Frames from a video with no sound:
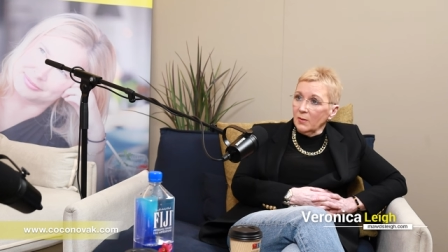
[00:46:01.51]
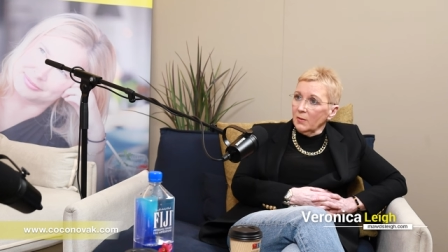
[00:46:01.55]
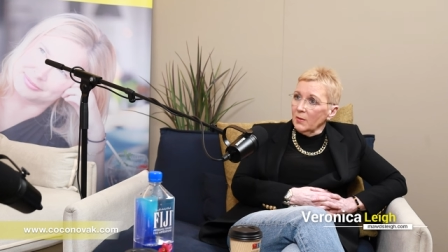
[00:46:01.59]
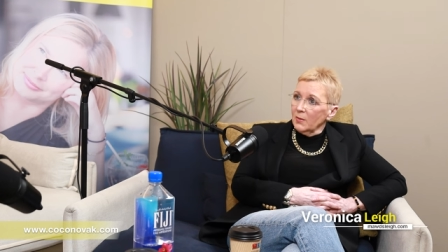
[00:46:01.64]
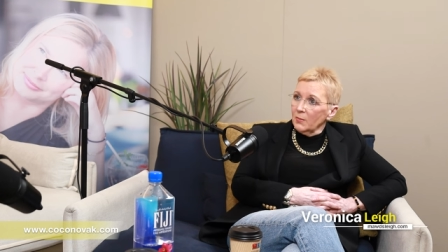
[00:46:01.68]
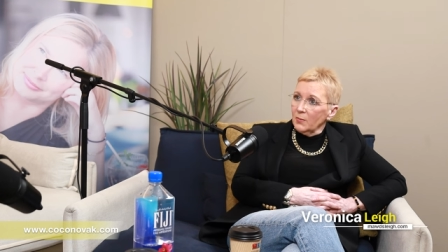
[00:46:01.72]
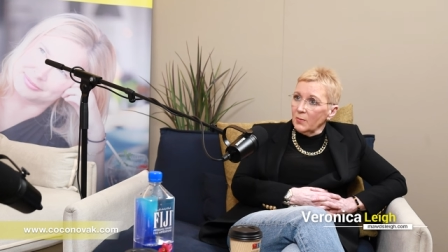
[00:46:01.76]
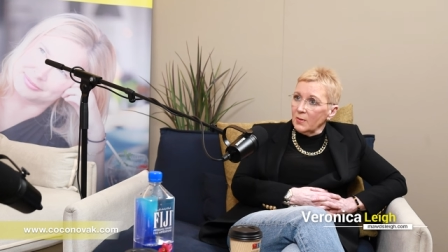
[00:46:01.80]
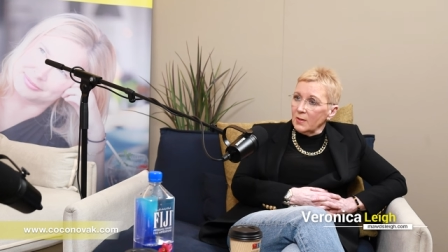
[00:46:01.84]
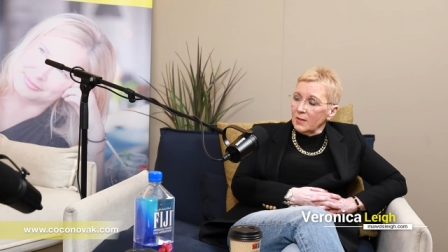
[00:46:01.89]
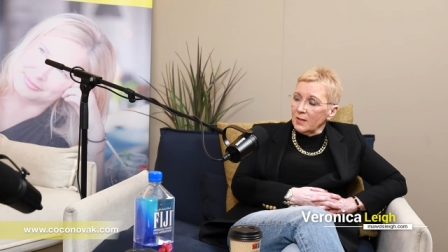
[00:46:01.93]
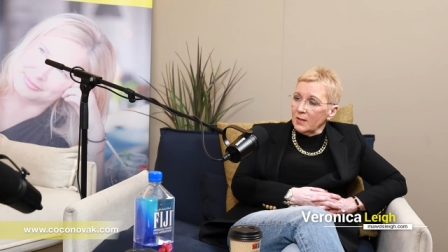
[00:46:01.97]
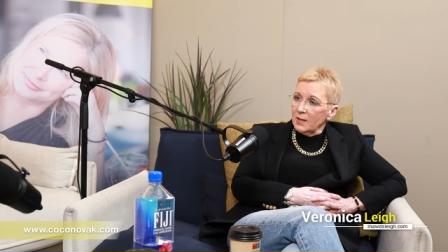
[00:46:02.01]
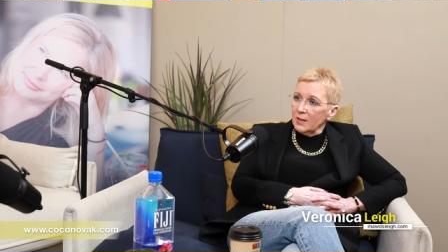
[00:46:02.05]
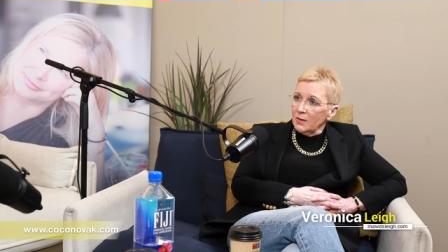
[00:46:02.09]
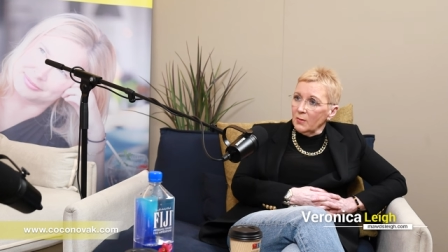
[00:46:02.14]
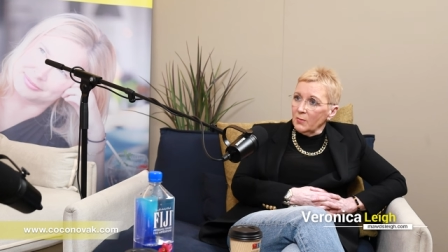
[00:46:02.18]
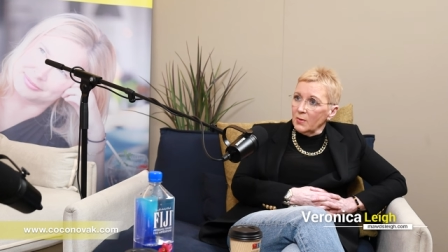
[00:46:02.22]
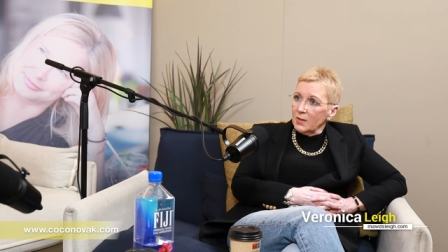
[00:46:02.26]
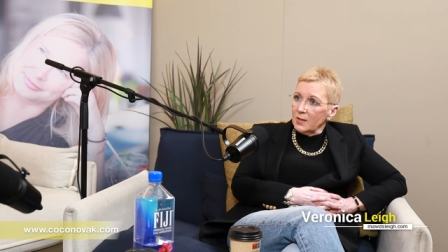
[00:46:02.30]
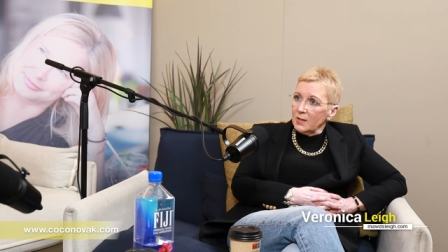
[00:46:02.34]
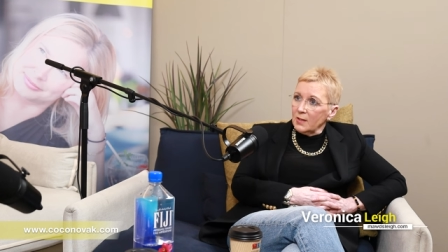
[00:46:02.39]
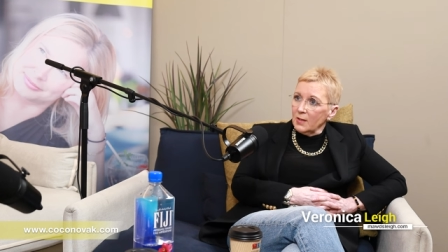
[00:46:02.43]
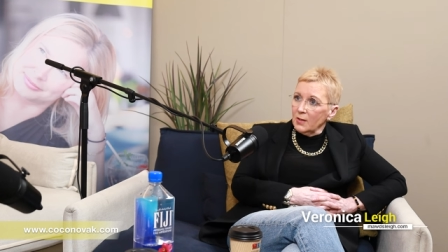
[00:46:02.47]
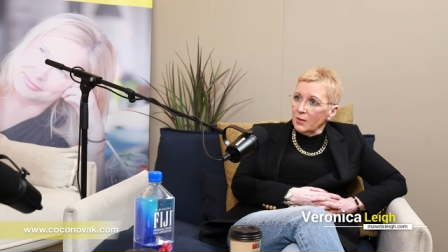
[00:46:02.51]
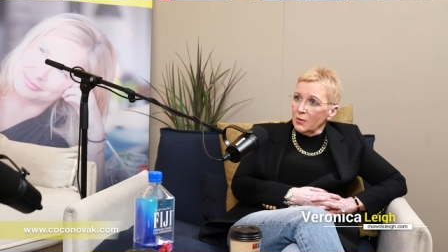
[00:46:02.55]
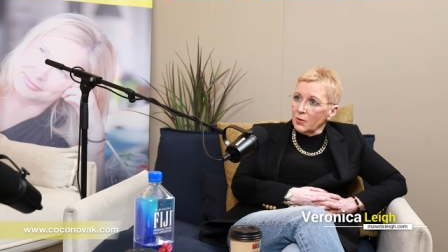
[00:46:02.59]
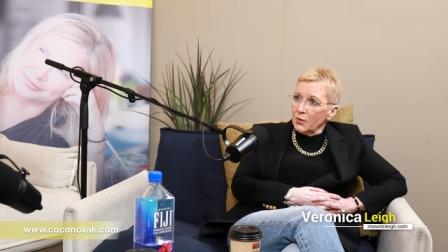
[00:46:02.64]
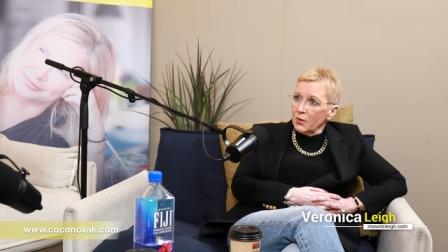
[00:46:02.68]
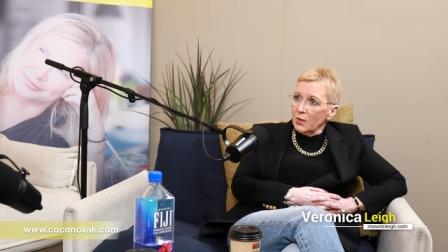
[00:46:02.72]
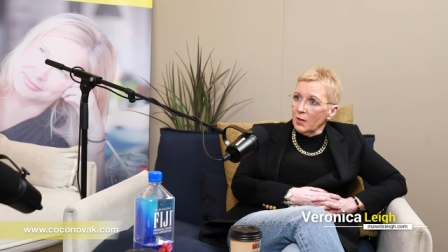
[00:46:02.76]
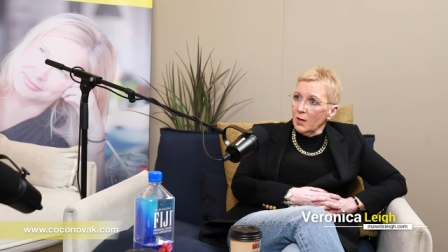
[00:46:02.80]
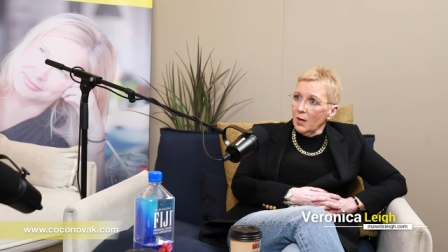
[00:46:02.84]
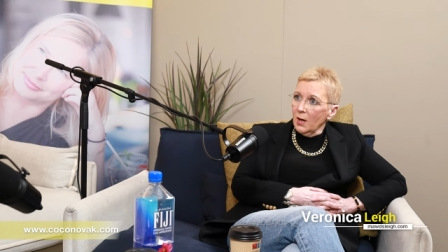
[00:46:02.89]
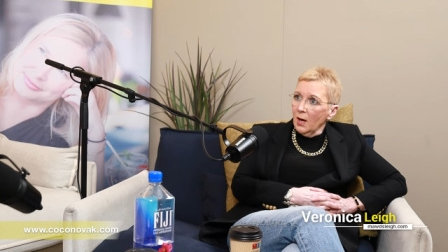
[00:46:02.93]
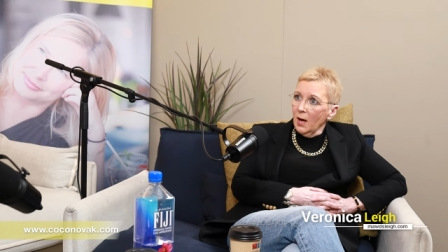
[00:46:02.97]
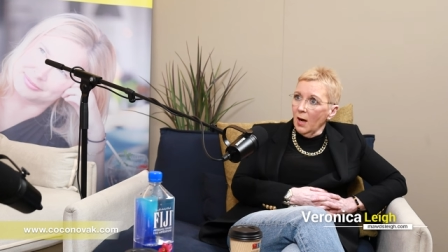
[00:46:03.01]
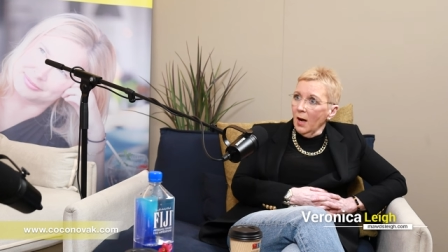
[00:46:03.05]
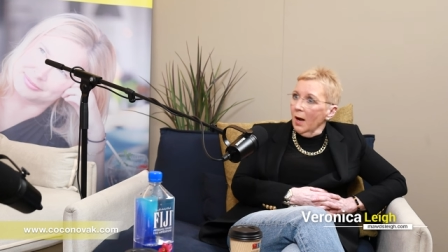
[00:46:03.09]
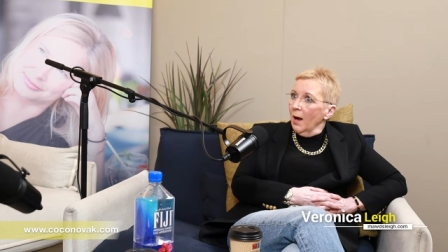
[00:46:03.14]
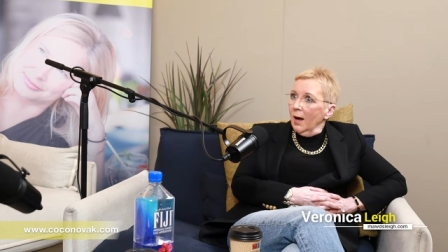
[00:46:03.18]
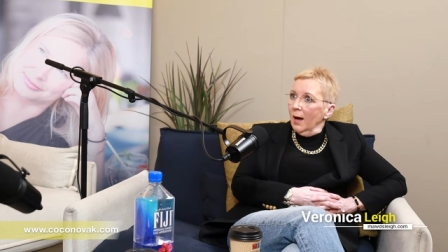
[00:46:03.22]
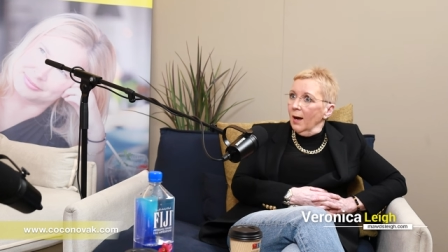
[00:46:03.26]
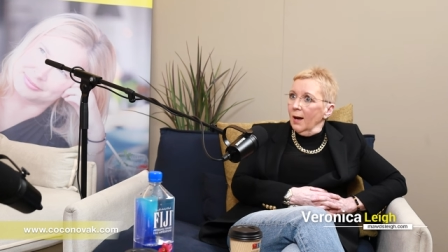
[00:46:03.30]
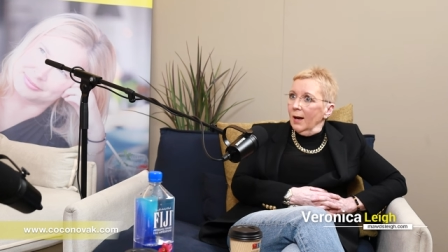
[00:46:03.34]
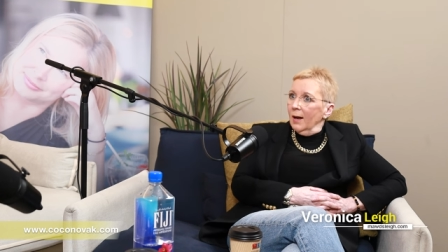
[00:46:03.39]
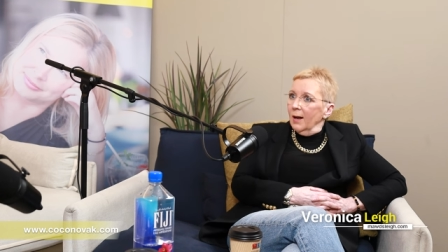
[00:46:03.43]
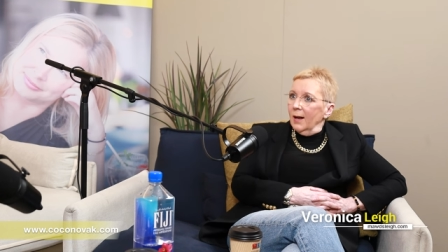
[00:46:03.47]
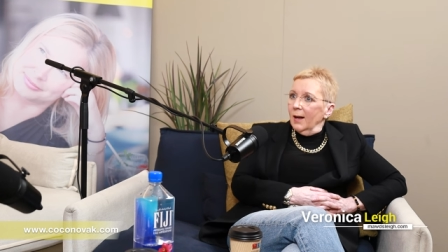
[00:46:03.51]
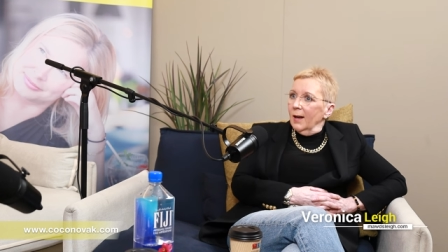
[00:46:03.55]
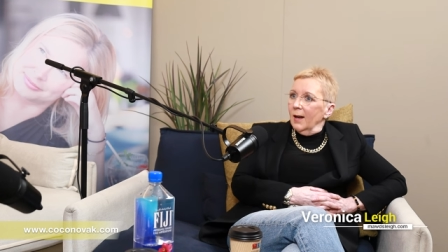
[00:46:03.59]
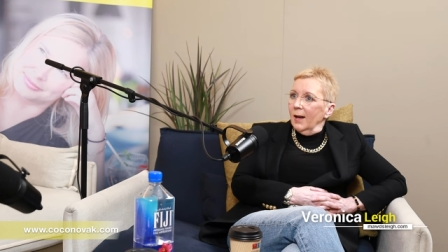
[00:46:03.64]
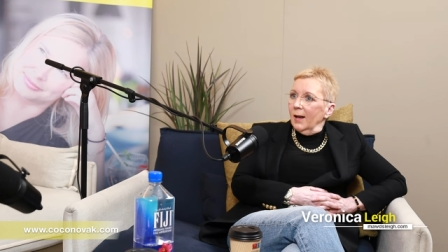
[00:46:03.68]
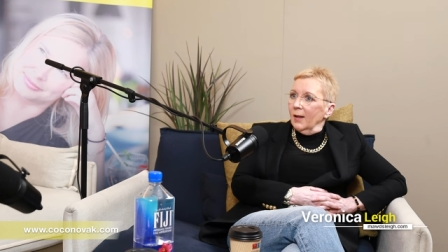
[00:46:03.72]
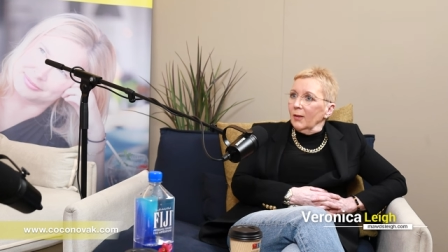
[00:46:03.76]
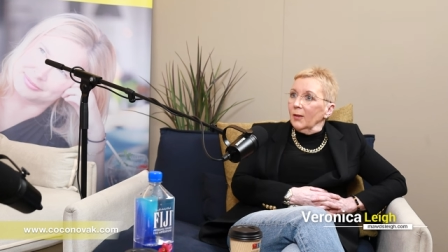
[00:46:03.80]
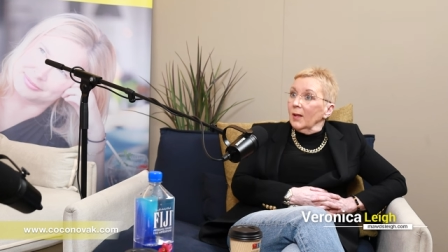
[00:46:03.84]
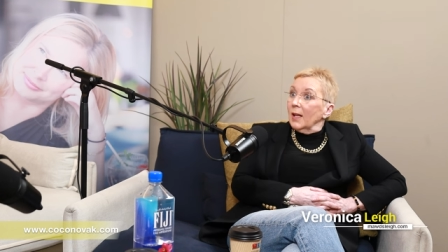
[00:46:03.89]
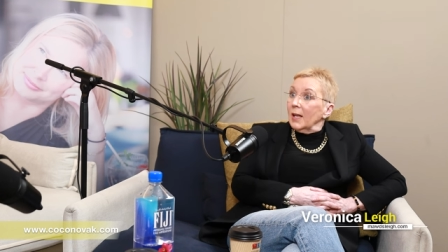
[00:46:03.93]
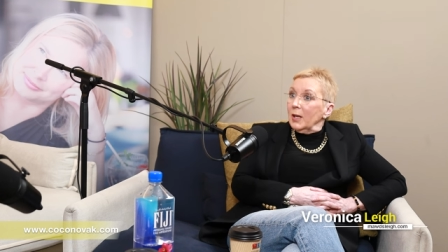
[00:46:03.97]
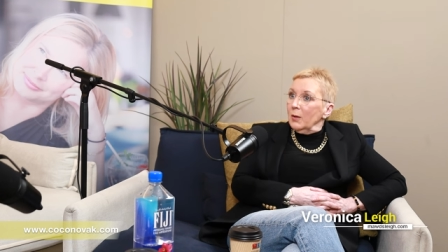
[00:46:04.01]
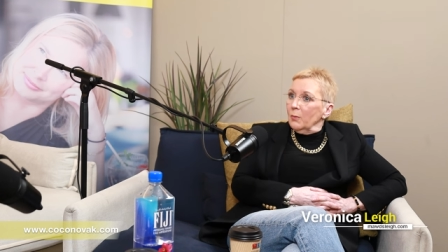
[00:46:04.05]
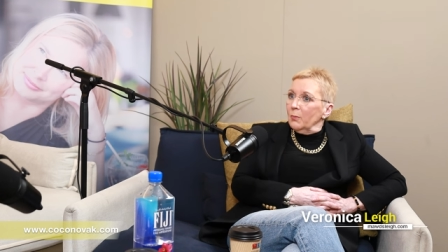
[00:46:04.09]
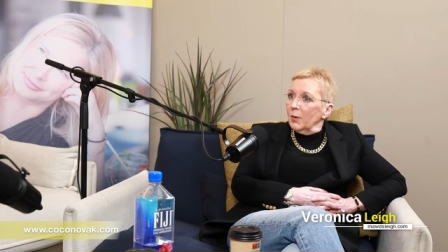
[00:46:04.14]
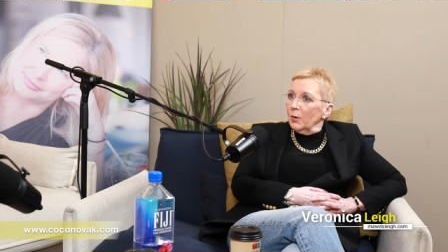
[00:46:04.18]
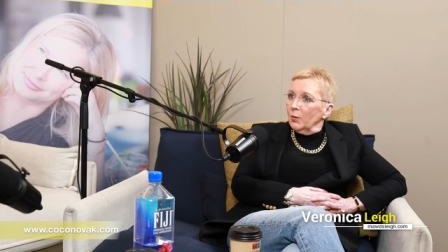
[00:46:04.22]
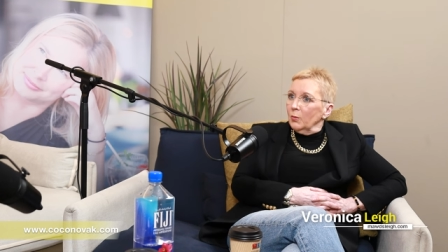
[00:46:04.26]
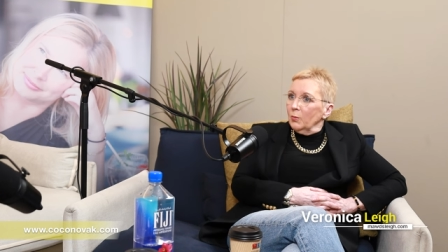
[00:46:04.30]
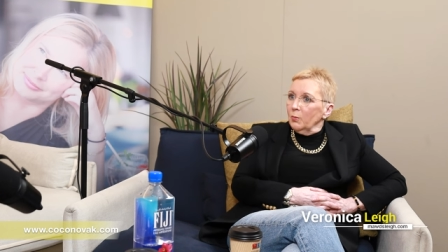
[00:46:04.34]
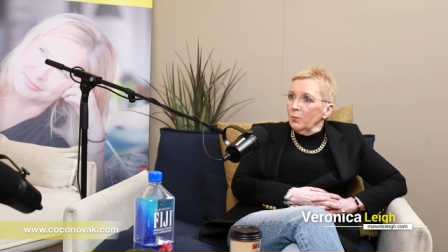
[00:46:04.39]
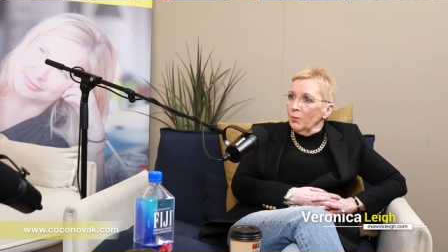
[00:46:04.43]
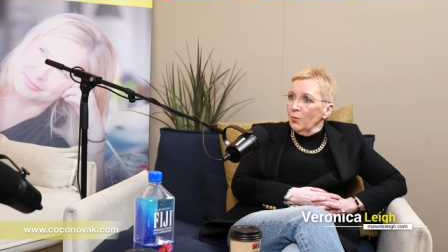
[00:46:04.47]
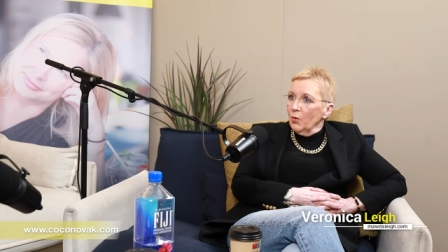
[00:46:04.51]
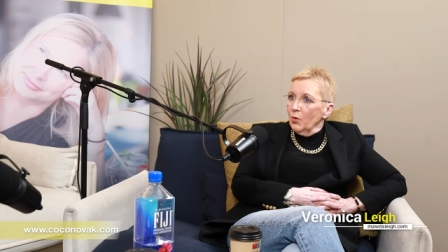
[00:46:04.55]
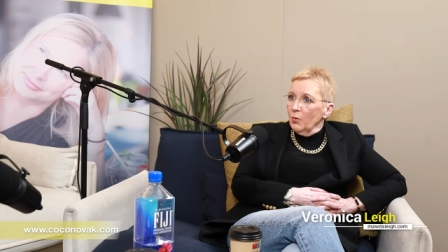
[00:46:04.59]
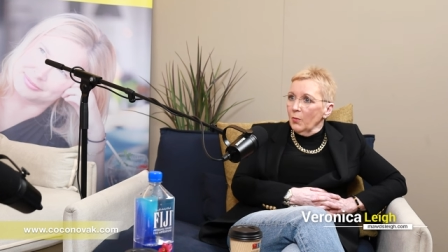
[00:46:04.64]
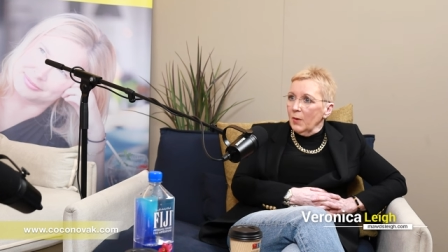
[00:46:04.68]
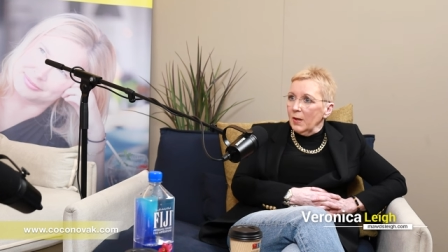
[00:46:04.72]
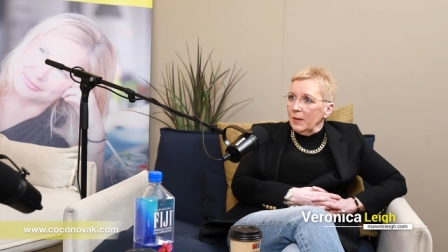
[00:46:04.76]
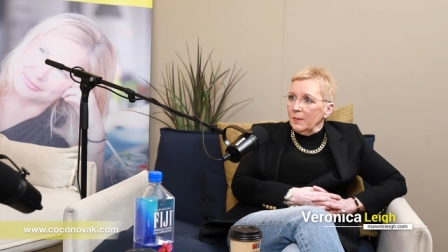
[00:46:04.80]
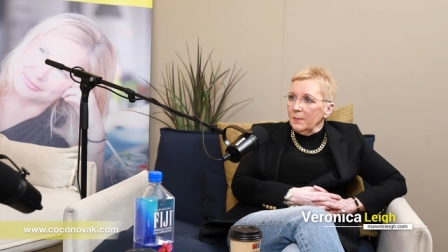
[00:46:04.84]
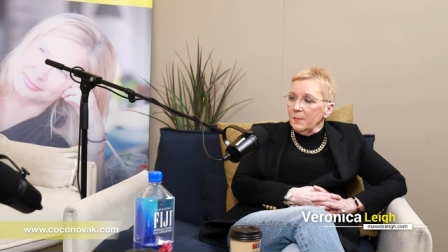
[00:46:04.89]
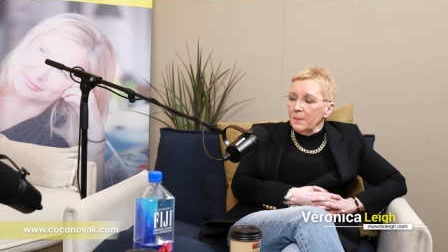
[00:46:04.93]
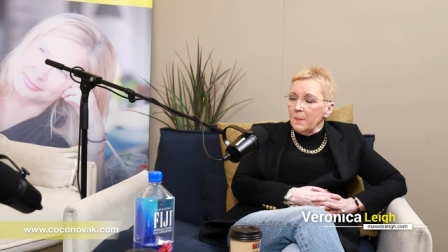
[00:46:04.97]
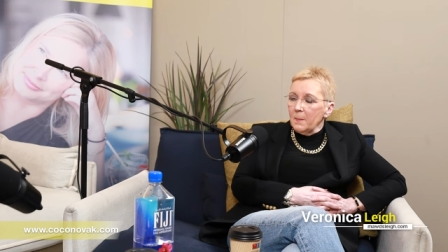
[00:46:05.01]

It was such a light bulb moment.